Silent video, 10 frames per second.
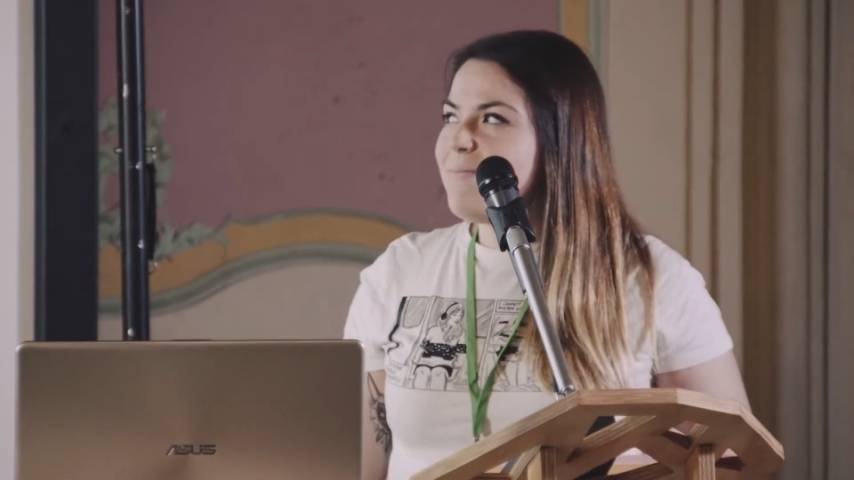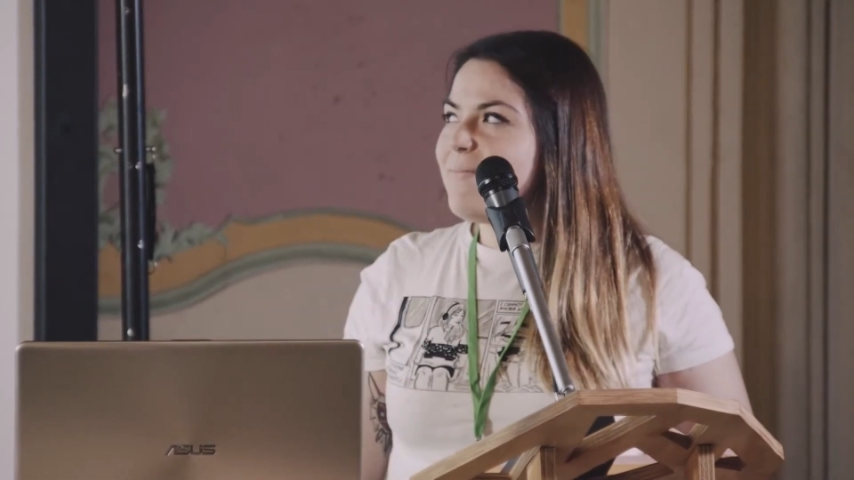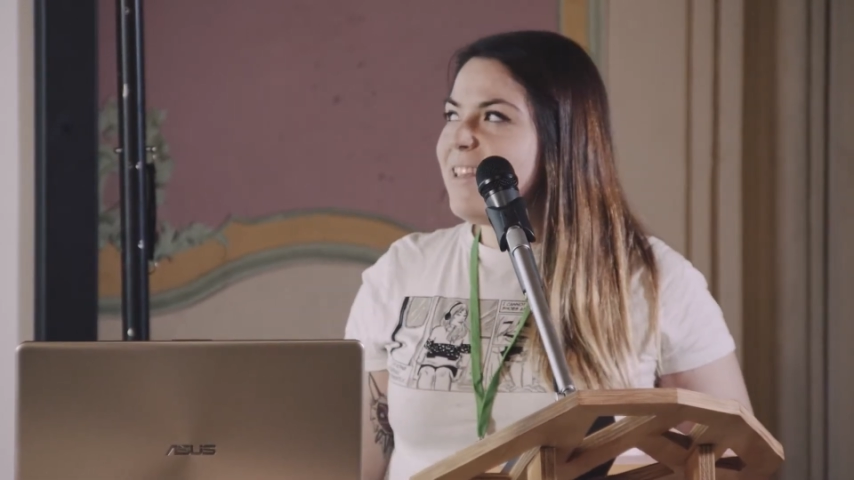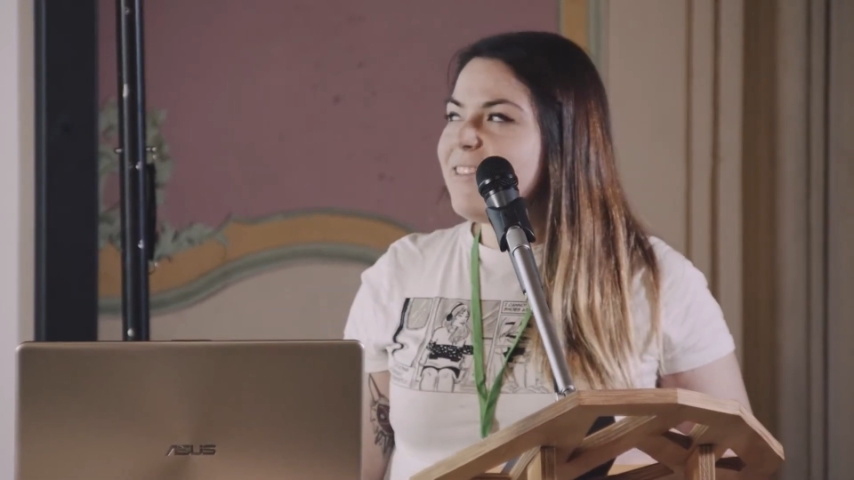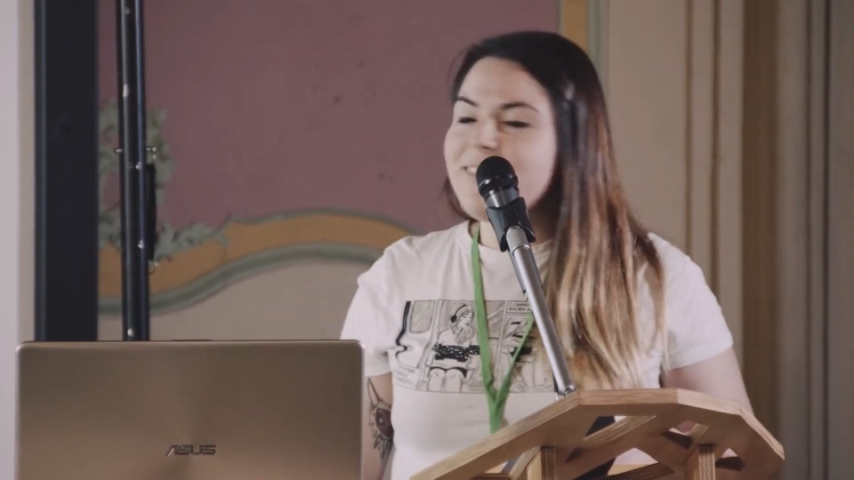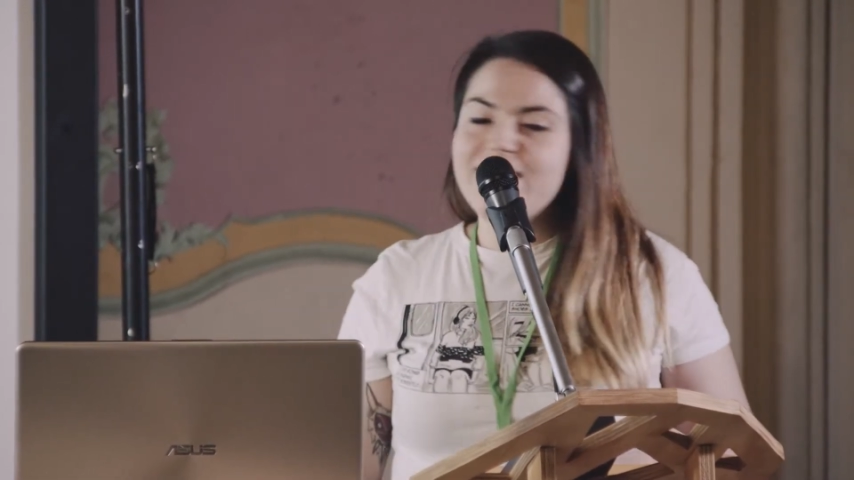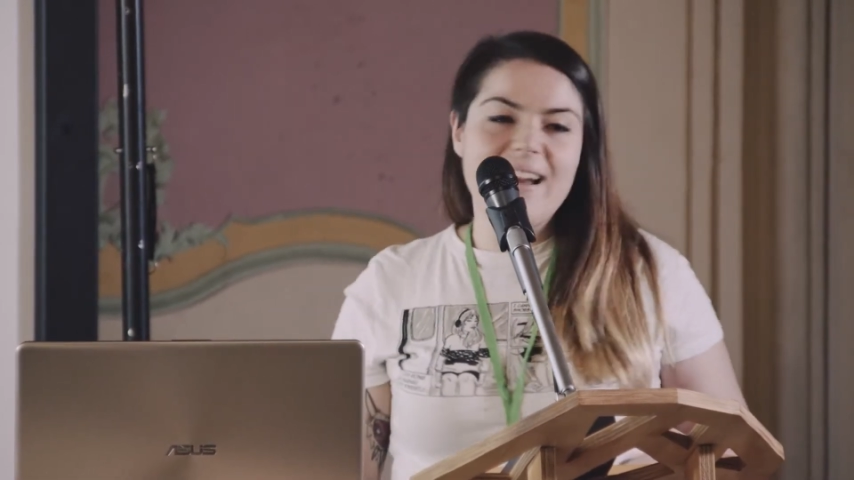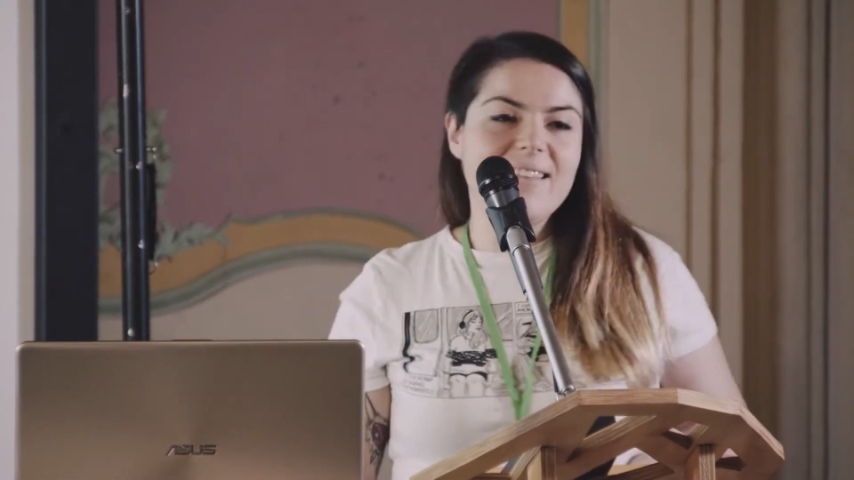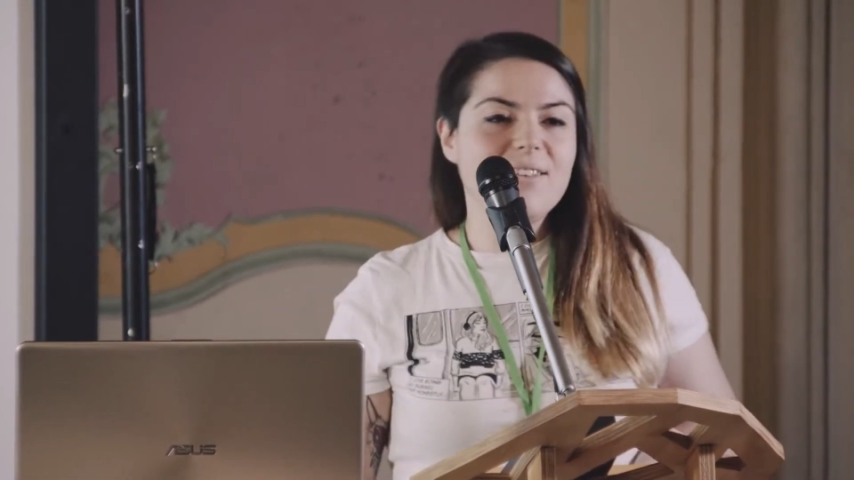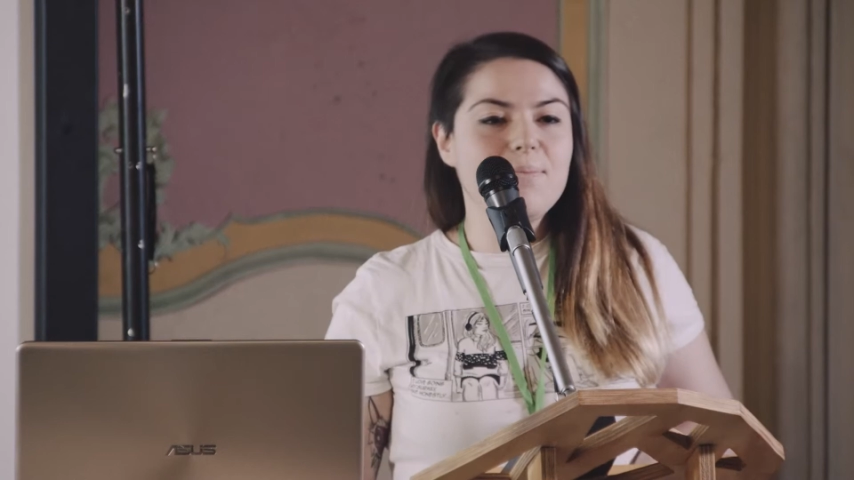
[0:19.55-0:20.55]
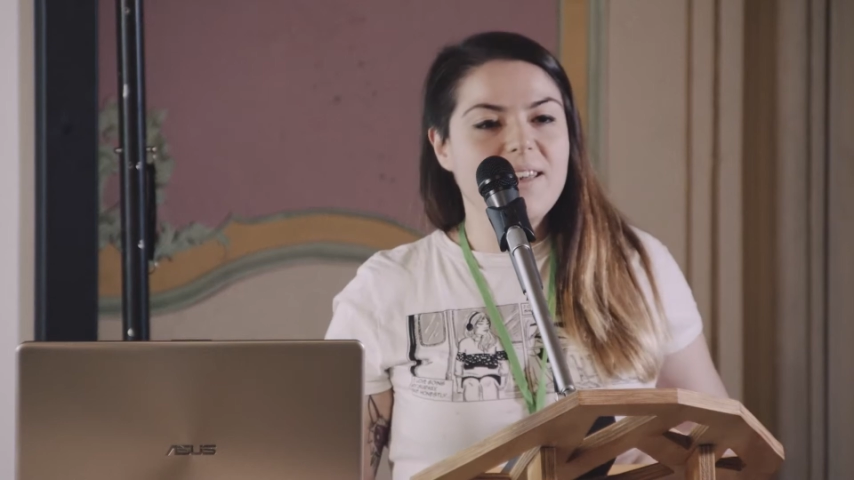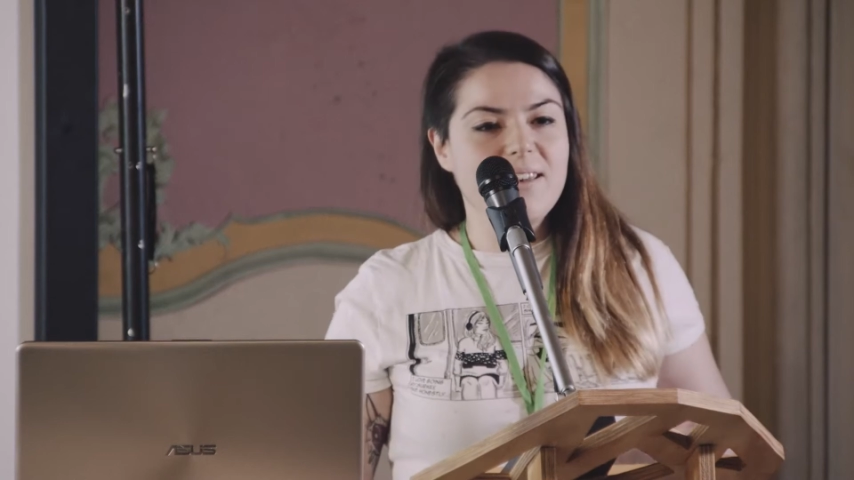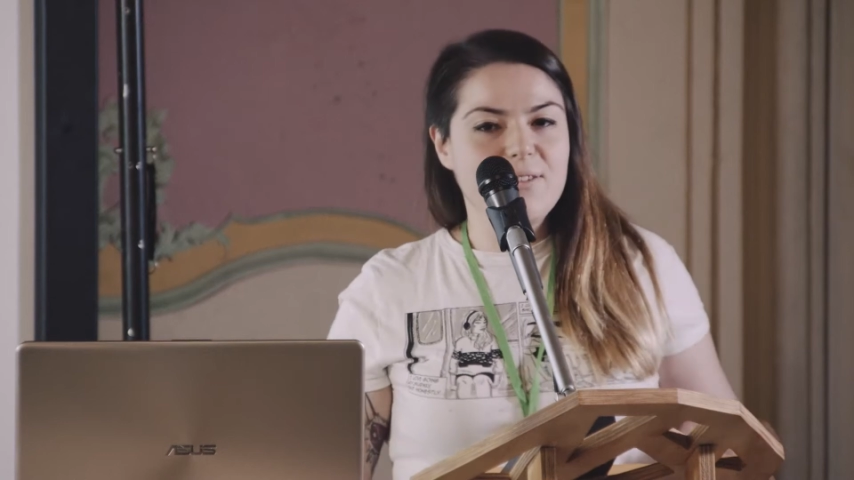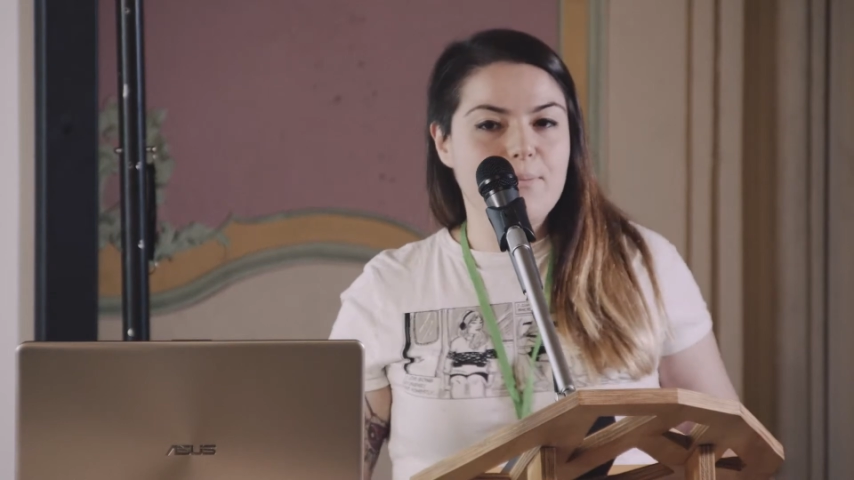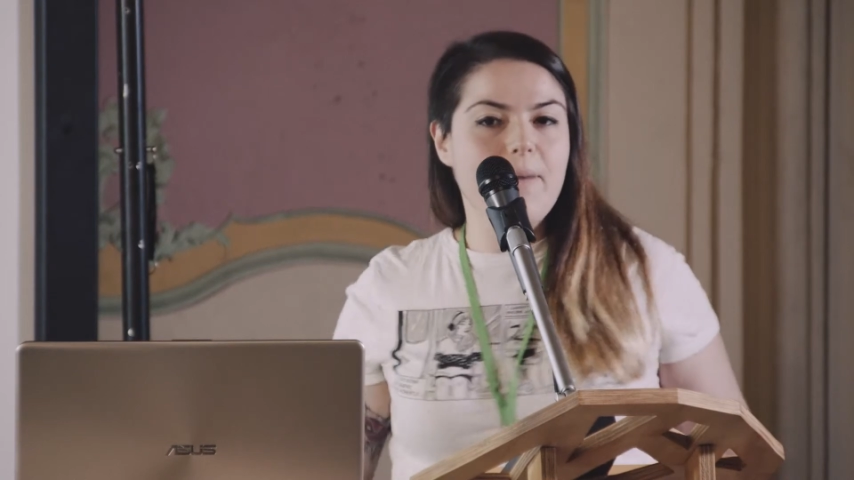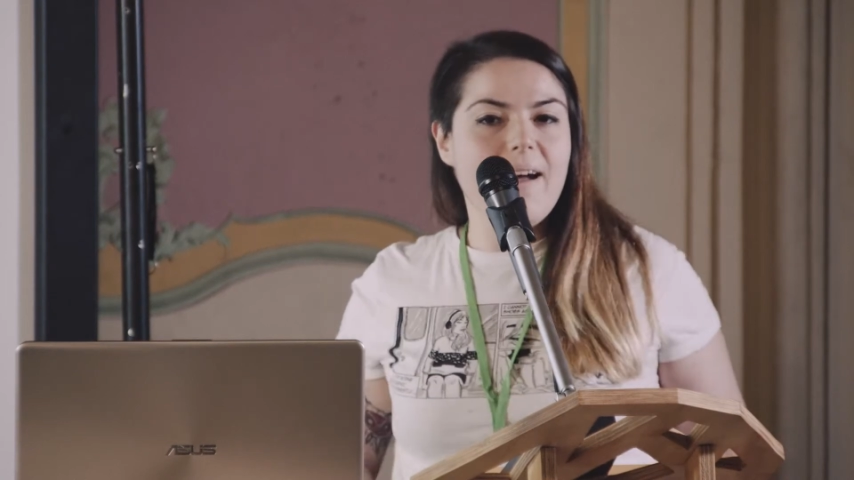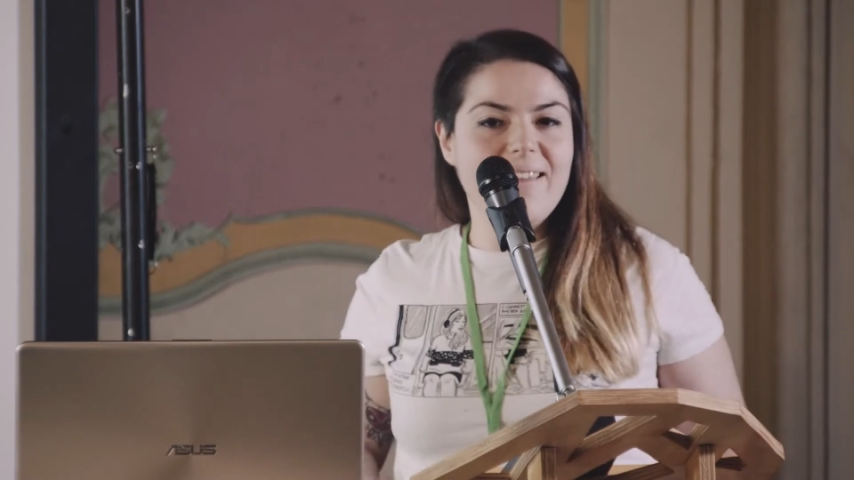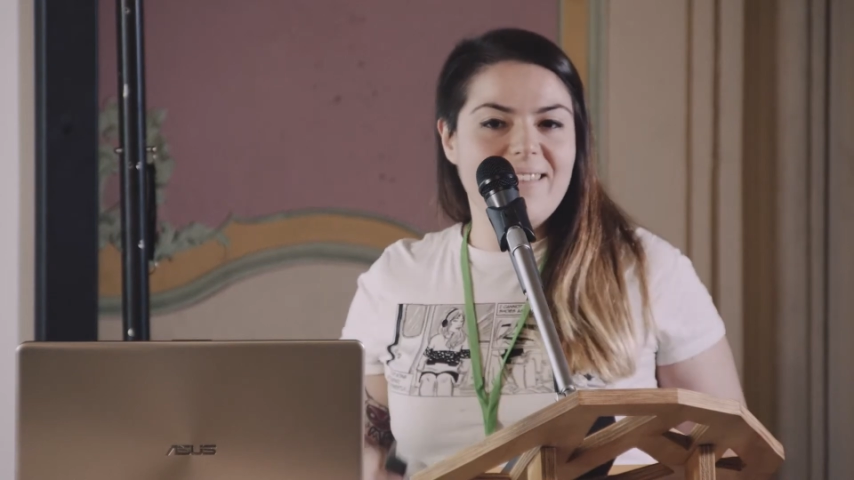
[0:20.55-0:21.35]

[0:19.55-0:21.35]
This started because my